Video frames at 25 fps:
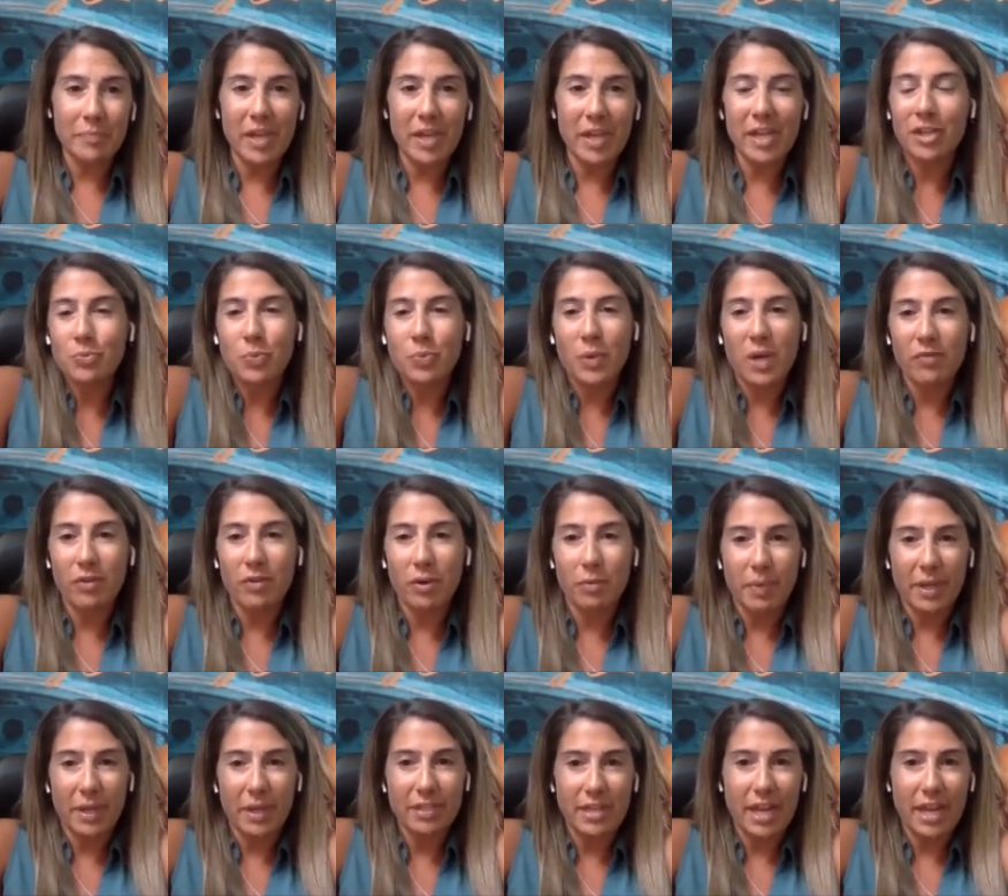And it's one of our
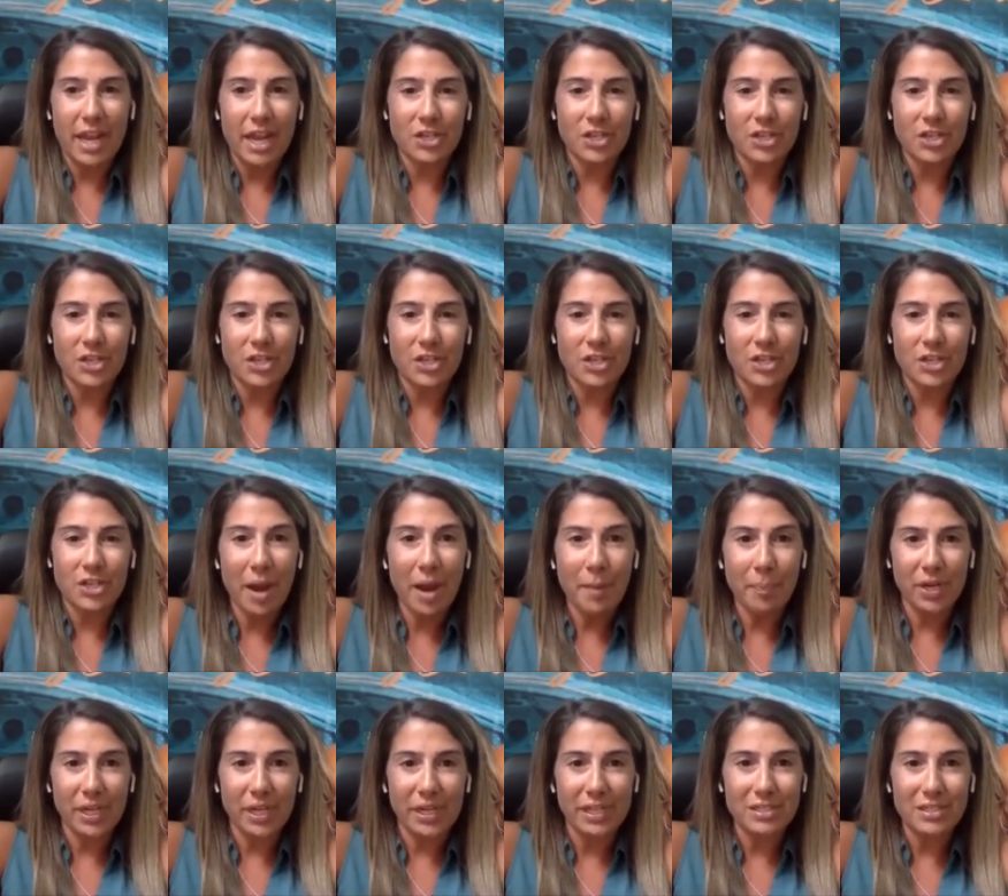best cash flowing
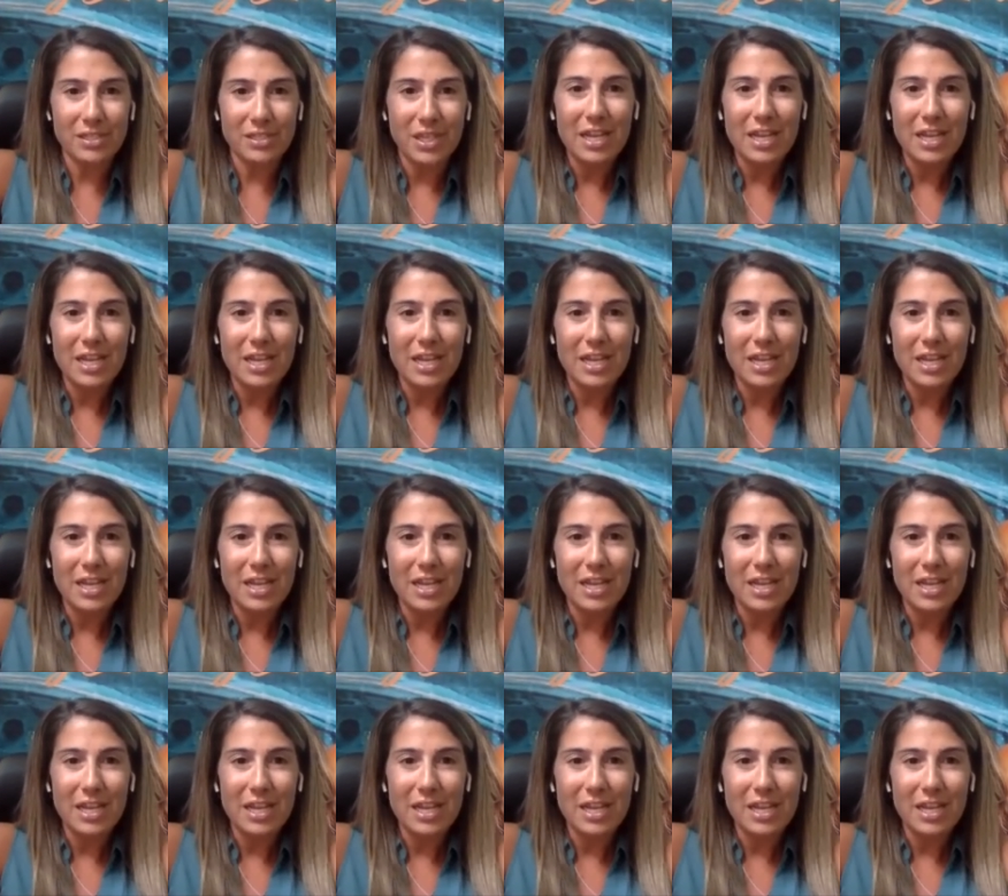properties.